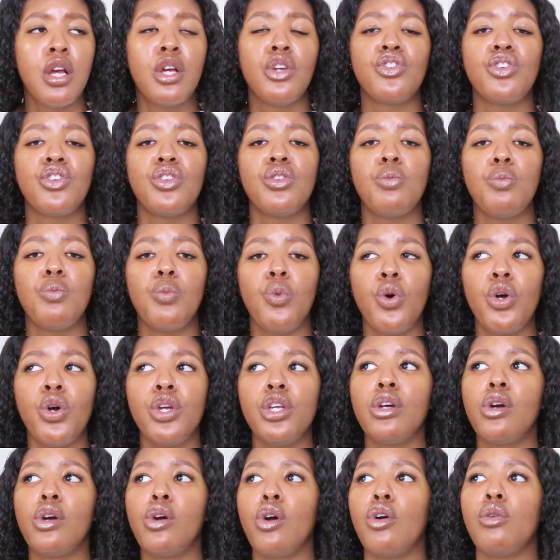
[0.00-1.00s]
So the more
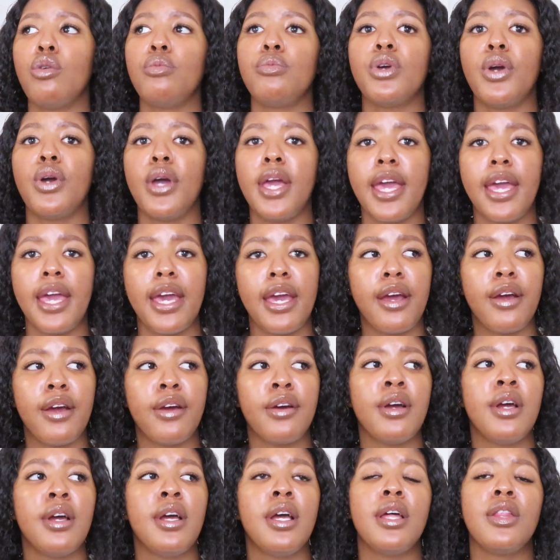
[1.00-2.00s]
you comb your
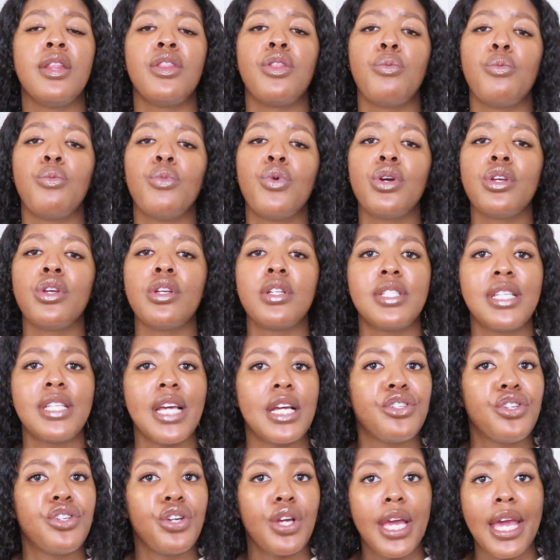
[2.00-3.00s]
hair, the more you
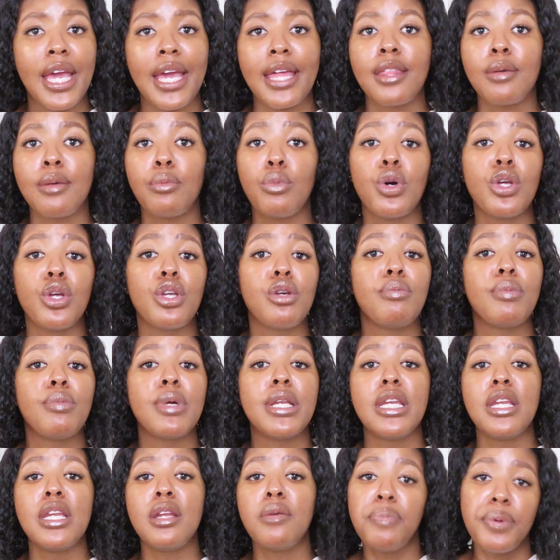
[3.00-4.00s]
touch your hair, the more you
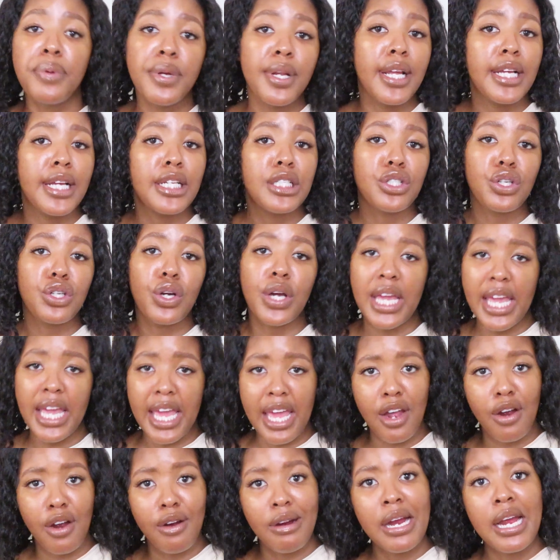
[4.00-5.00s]
manipulate your
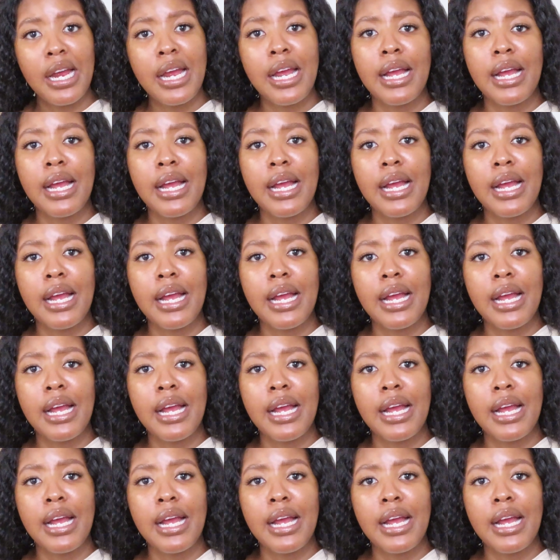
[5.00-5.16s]
hair,